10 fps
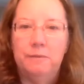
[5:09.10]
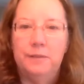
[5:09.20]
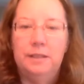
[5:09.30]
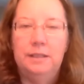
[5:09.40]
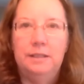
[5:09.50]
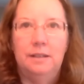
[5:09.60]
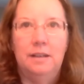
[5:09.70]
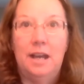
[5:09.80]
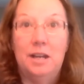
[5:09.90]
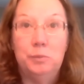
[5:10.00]
of the uh,
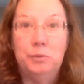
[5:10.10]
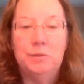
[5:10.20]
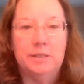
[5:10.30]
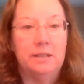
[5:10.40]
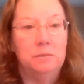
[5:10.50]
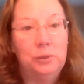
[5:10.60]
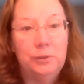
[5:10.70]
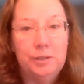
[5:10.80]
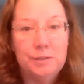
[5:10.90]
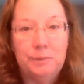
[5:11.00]
attributes that
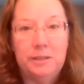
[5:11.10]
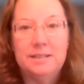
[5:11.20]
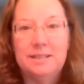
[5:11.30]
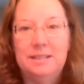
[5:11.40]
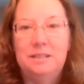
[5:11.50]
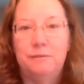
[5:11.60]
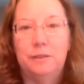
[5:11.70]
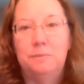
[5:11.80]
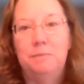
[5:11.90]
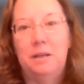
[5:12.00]
employers want to see
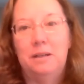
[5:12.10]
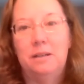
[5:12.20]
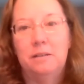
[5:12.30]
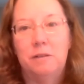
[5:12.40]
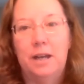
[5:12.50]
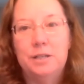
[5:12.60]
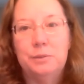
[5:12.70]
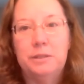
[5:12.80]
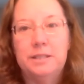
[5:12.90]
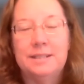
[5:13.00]
from our
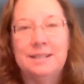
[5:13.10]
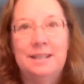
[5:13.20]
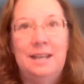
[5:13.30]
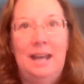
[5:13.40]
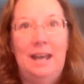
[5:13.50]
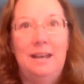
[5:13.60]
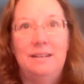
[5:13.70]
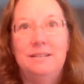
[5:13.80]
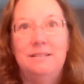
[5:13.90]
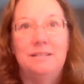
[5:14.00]
graduates
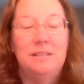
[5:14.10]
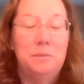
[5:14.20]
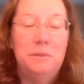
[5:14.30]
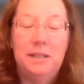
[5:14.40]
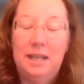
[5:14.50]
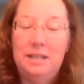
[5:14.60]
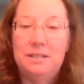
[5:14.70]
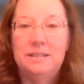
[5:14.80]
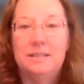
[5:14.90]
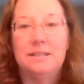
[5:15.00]
and
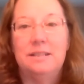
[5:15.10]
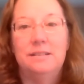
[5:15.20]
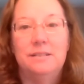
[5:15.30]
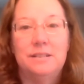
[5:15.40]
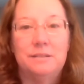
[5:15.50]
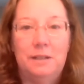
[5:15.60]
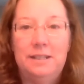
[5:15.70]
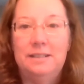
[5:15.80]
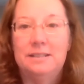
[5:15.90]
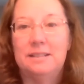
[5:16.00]
communication skills,
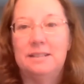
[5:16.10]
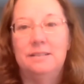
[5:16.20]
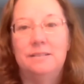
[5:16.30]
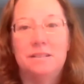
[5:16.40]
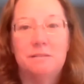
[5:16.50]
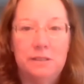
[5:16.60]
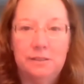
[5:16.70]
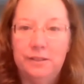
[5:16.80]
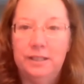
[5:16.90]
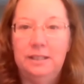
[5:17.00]
writing skills,
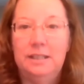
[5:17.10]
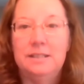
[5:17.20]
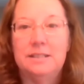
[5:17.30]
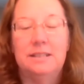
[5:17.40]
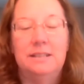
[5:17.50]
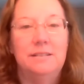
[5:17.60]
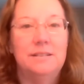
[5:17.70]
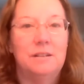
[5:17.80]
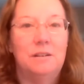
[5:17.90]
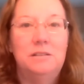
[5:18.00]
critical thinking
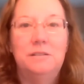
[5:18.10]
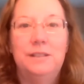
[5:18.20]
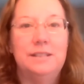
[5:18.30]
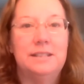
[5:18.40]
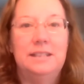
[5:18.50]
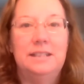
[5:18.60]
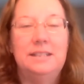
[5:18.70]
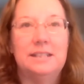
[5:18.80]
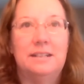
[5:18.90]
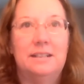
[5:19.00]
skills, all of these
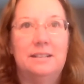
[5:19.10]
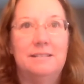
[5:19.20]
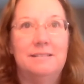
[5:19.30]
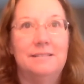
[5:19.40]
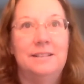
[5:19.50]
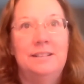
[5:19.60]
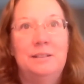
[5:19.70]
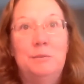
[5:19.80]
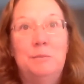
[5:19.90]
things are